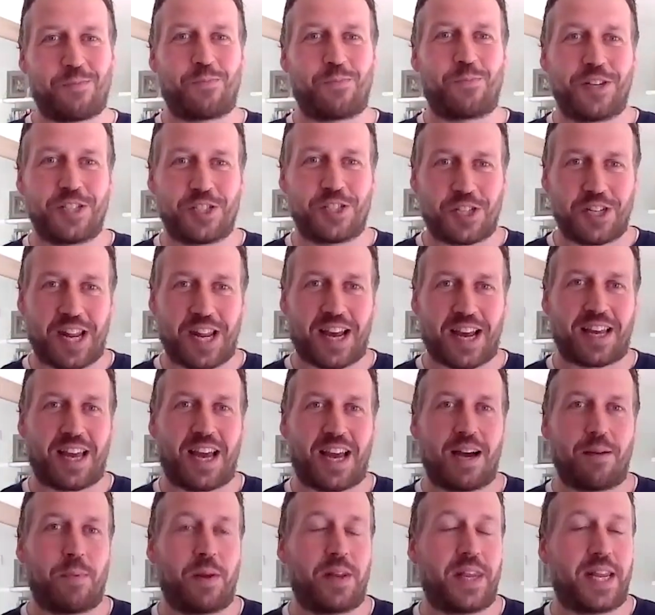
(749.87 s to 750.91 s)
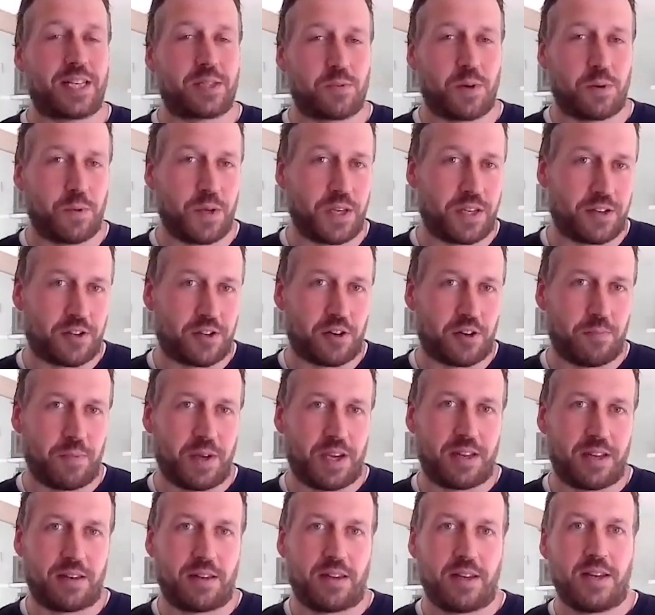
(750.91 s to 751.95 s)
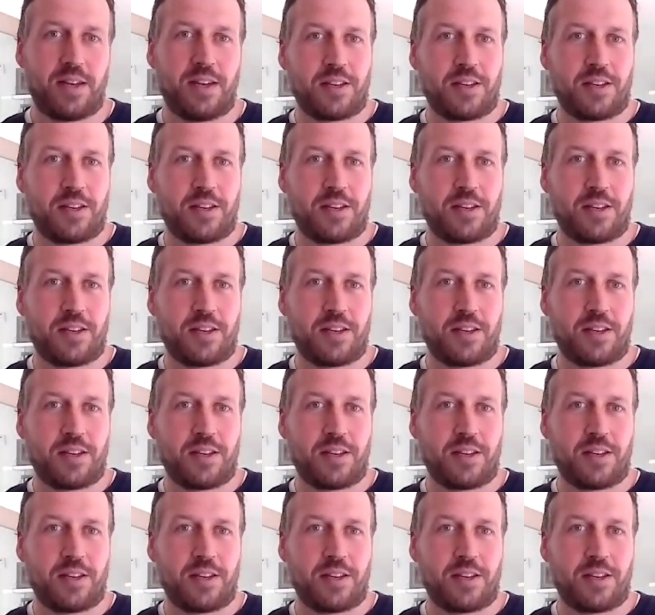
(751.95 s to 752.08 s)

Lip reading: bridging that gap. And that's where we can come in.